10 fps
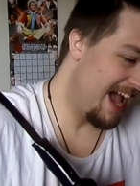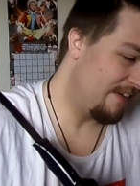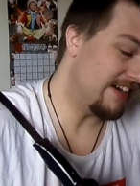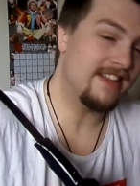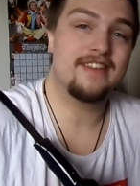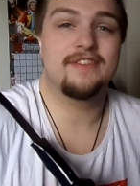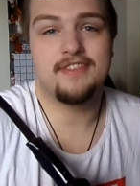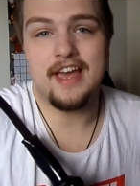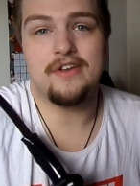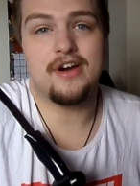Well,
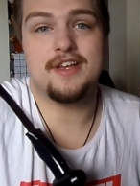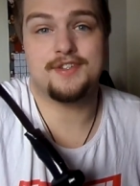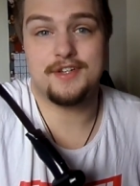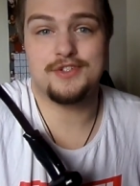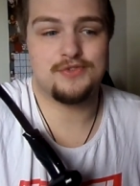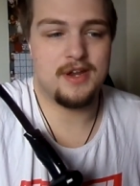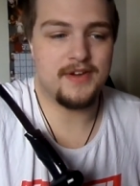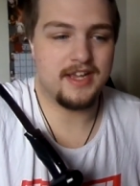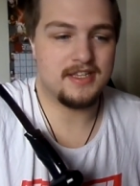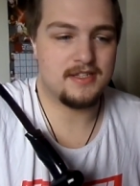they're not as extreme,
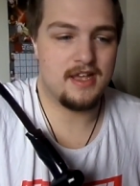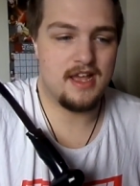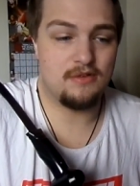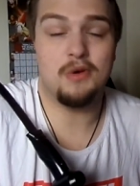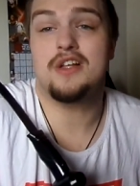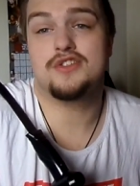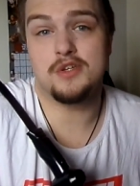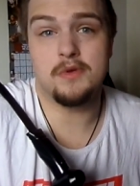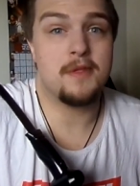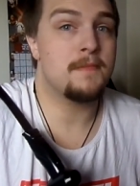I guess. Uh, well,
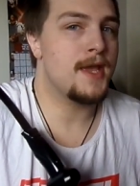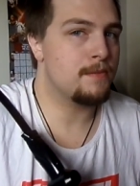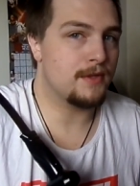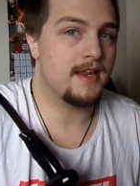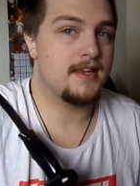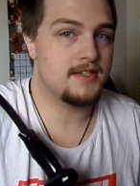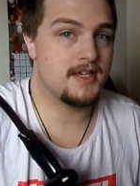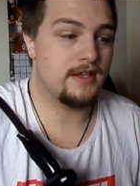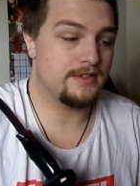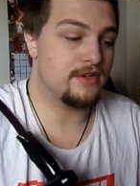some of the people that he's
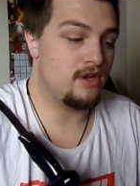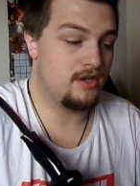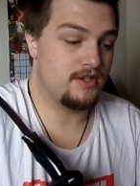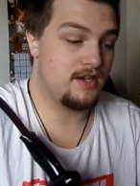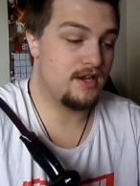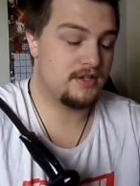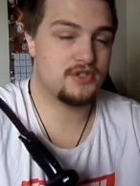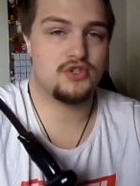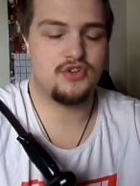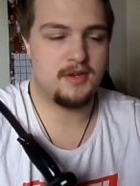killed are not
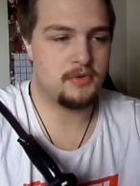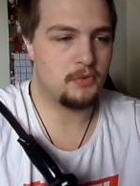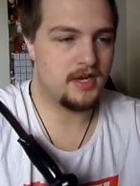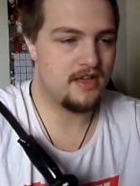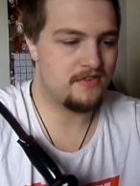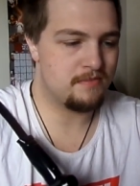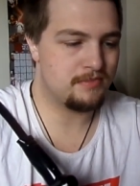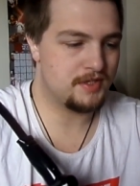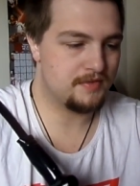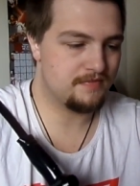extreme or whatever,
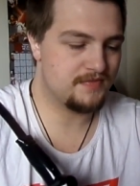but...